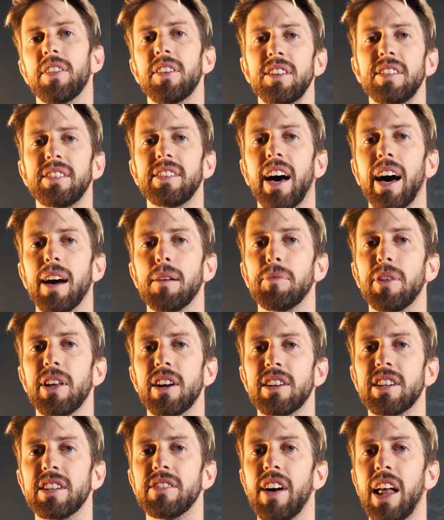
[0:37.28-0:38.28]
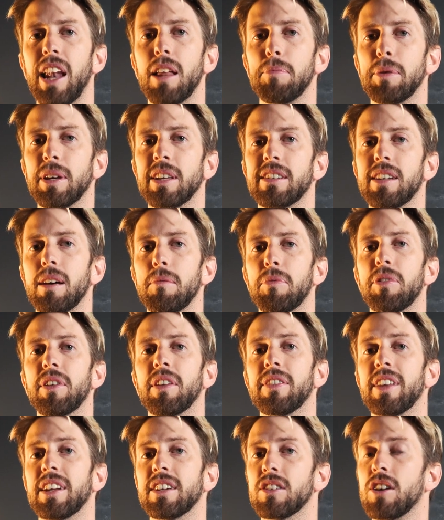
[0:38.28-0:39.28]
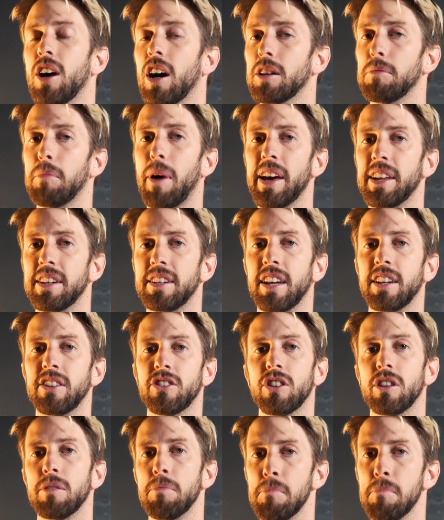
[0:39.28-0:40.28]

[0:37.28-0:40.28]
And this time they are developing something that caught my attention